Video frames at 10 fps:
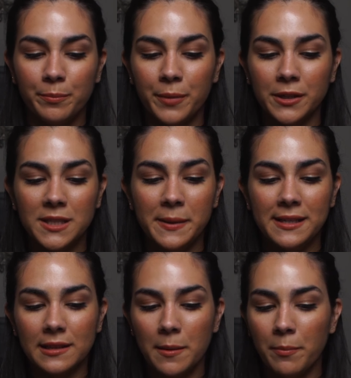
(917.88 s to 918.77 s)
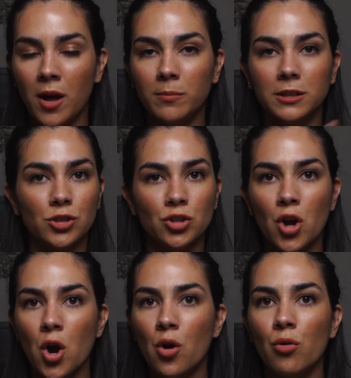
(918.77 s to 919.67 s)
Burt's Bees lip balm. There's
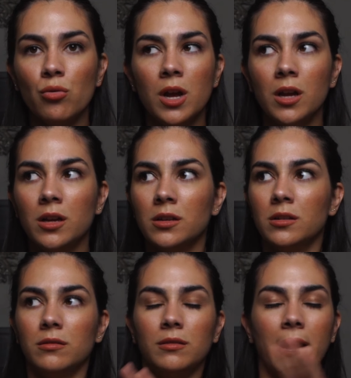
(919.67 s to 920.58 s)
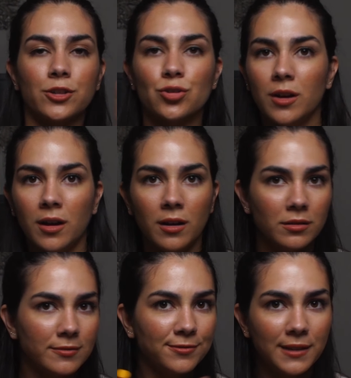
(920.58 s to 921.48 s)
no extra
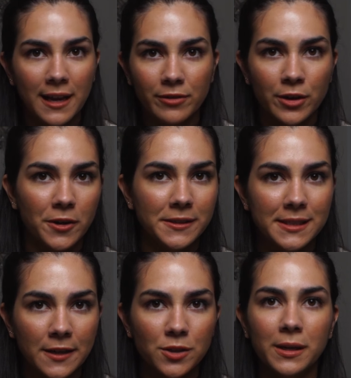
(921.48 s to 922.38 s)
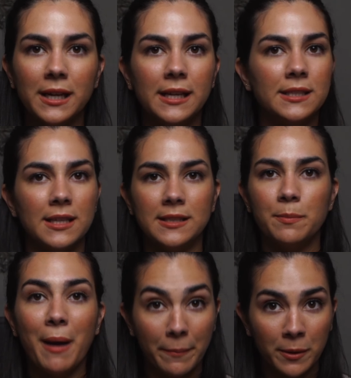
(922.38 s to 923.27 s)
flavor or scent to it. It's
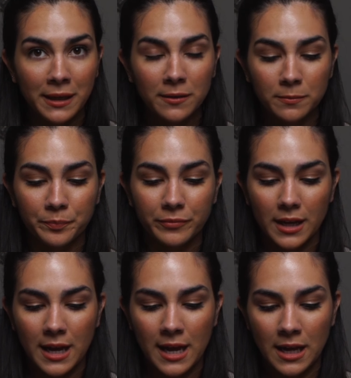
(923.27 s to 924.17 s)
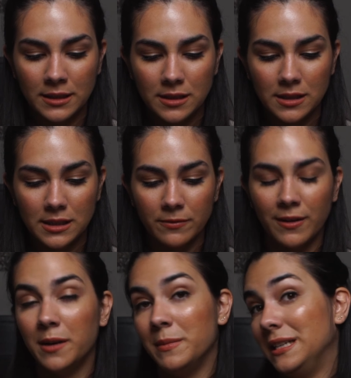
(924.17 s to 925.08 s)
peppermint and
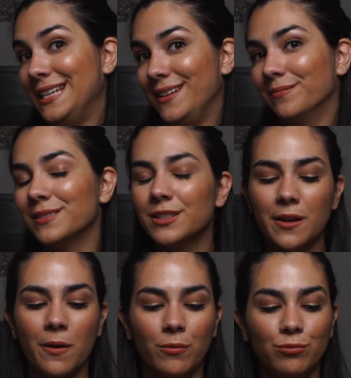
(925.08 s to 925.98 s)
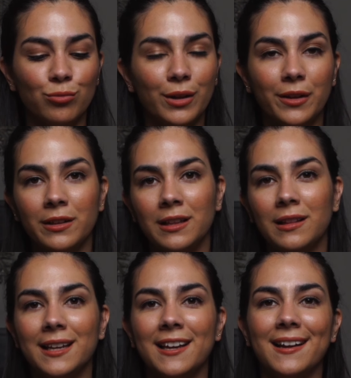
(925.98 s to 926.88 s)
vitamin E. So really, really
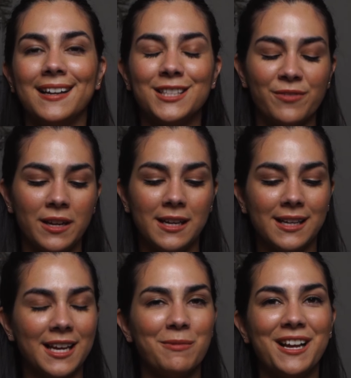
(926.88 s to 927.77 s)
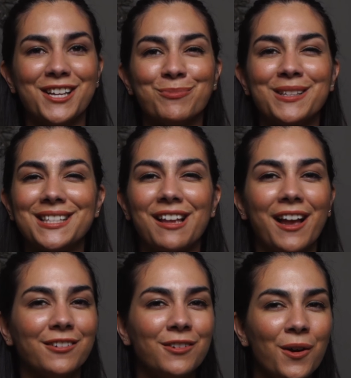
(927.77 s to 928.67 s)
like it. It's funny, again, my husband's
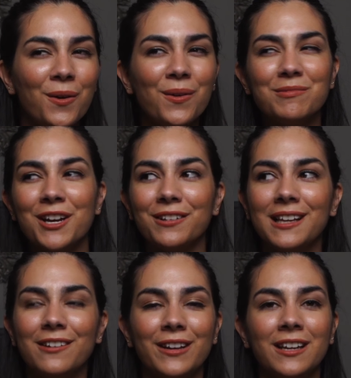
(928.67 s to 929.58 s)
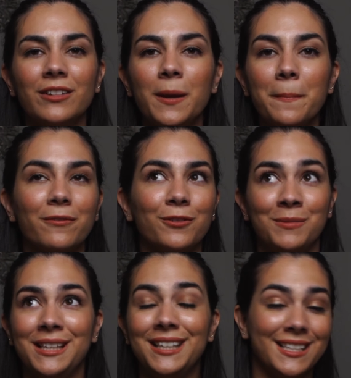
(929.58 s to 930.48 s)
like, no, I'm not really a fan of it, but for
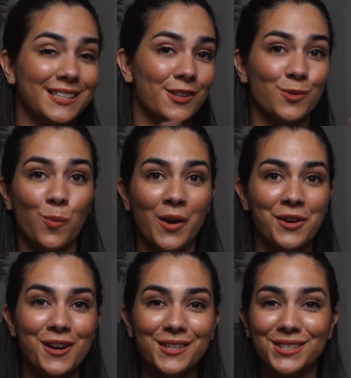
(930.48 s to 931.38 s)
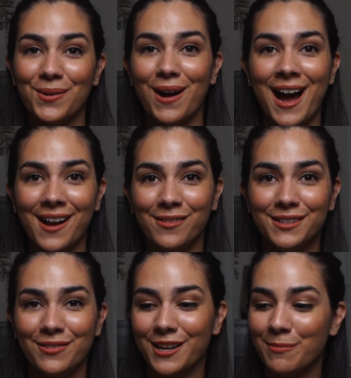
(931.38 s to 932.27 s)
me, it does wonders. So I
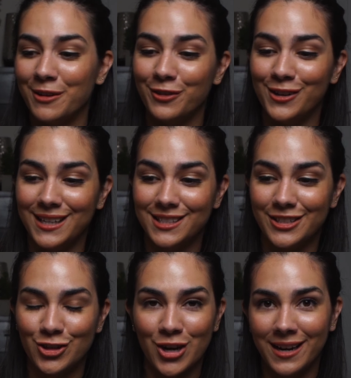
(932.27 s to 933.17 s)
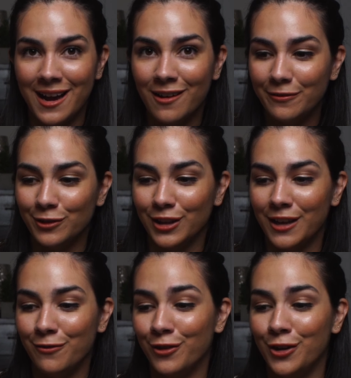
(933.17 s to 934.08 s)
would recommend for you guys to try it out if you're
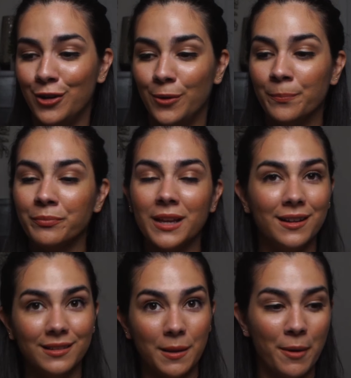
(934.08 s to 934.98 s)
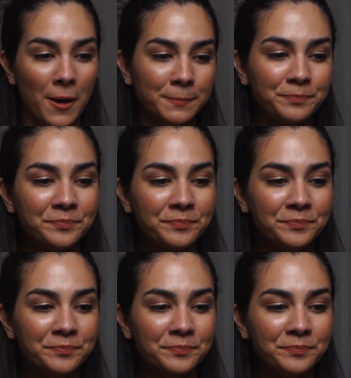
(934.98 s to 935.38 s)
looking for a new lip balm.